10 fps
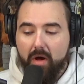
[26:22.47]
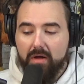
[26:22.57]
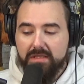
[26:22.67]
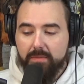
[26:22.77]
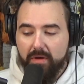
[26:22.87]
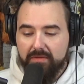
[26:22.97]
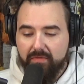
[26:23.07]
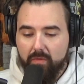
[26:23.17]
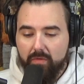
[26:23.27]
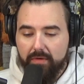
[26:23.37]
a hotspot
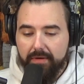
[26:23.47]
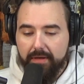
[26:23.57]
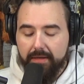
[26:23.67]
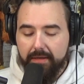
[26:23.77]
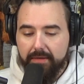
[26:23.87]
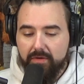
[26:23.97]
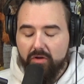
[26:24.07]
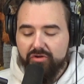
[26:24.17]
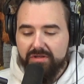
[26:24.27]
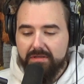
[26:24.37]
for
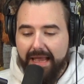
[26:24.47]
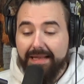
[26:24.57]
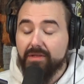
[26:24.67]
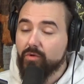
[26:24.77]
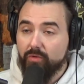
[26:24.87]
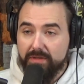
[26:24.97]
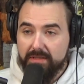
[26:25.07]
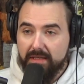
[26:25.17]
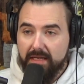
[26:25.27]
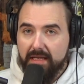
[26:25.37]
not just any
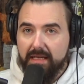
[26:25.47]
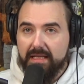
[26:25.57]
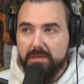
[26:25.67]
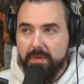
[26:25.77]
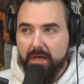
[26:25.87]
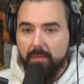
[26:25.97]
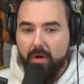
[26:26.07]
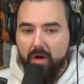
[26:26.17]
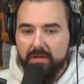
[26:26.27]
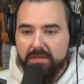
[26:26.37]
tourist. It's become
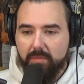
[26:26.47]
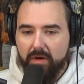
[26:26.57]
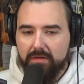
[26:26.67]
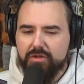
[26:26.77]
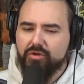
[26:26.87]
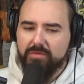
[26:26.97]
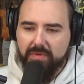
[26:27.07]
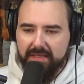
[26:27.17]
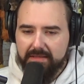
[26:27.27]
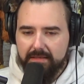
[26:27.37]
a hotspot, certain
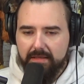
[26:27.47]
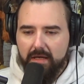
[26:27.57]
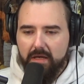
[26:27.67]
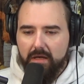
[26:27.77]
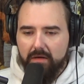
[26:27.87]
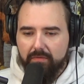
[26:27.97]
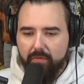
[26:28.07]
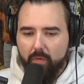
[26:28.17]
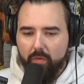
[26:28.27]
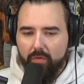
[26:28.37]
places,
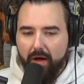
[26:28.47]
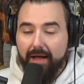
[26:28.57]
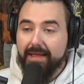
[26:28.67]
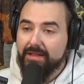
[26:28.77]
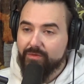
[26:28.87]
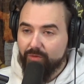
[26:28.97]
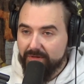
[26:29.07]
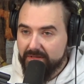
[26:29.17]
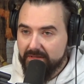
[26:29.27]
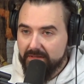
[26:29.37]
for high-end
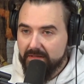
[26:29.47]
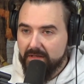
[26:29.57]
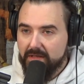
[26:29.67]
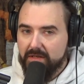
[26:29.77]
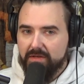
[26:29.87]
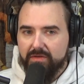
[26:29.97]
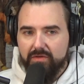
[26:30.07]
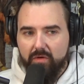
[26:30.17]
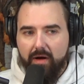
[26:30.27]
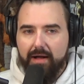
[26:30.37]
tourists. Okay.
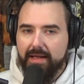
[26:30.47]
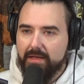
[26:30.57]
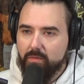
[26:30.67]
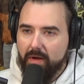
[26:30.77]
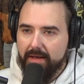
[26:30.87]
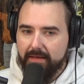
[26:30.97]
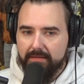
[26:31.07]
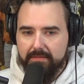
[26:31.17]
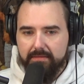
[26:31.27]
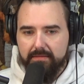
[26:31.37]
So high-end
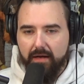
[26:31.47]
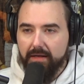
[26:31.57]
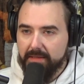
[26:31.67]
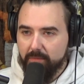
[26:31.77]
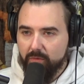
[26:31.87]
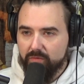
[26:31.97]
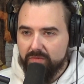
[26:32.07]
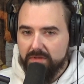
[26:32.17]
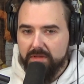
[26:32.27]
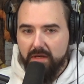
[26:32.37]
weddings,
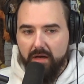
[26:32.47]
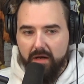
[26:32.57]
honeymoons,